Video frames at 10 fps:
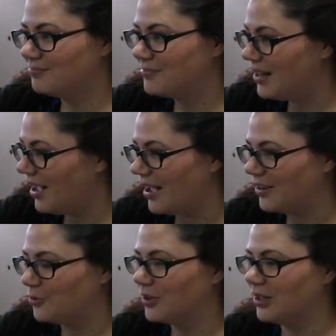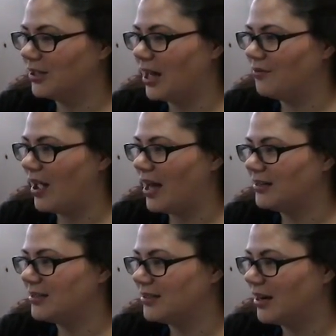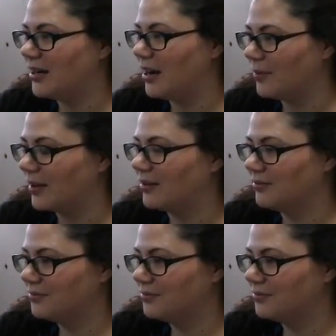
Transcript: Yeah, it really kind of added to the dynamic.